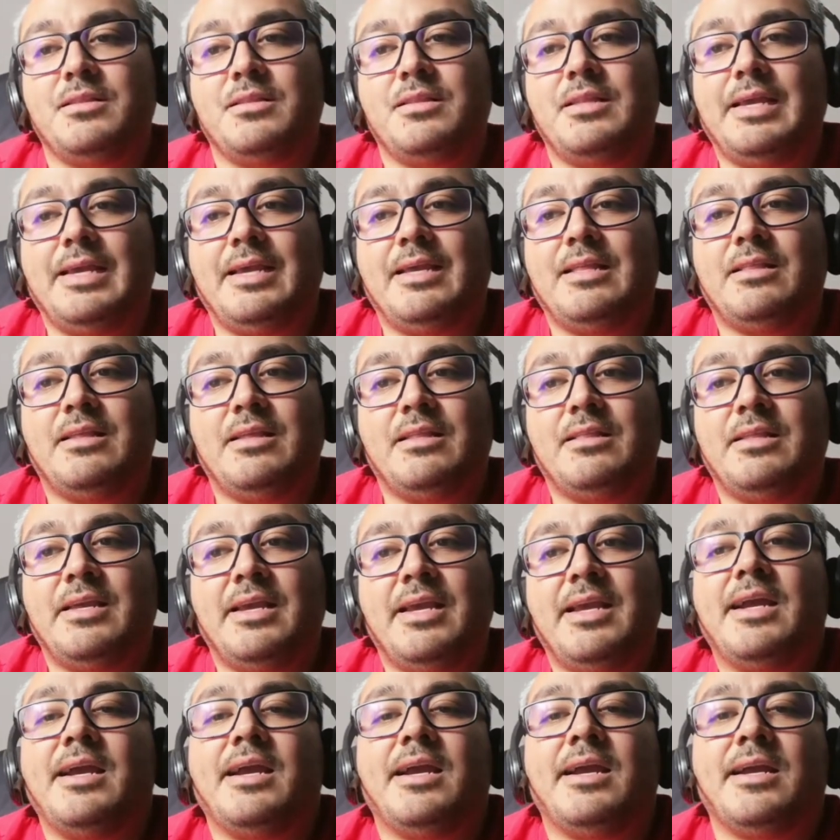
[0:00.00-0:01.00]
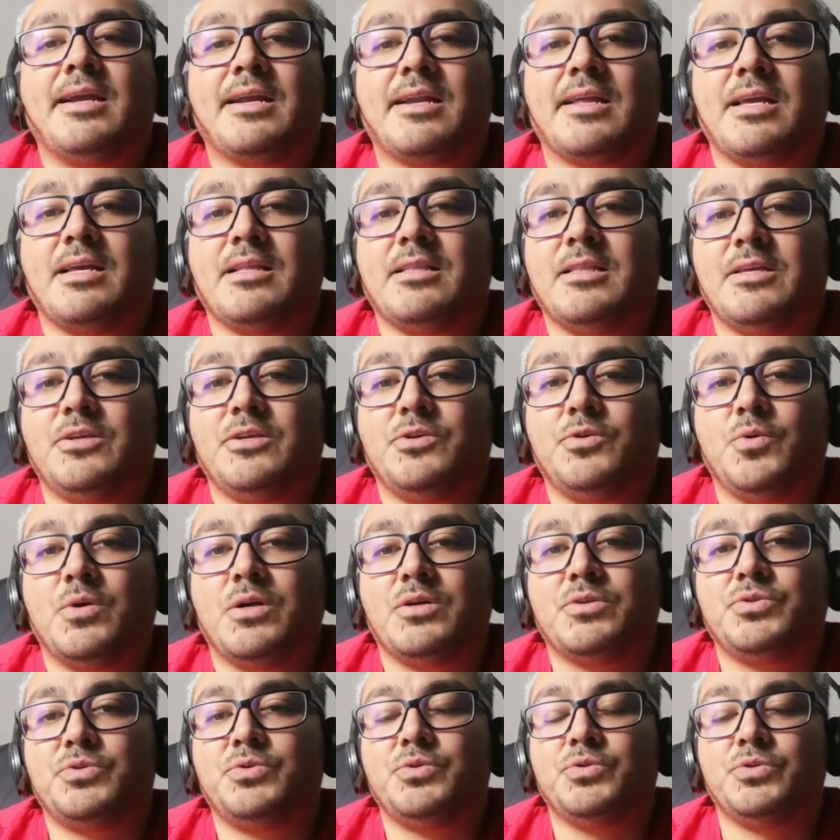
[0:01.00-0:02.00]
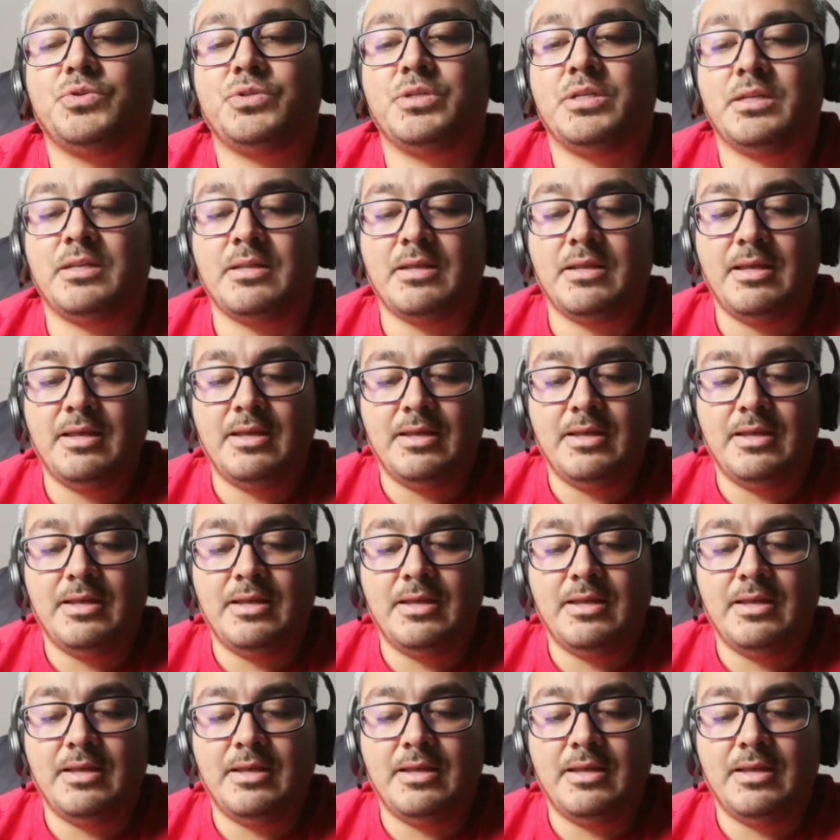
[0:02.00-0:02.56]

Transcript: the area that you are choosing.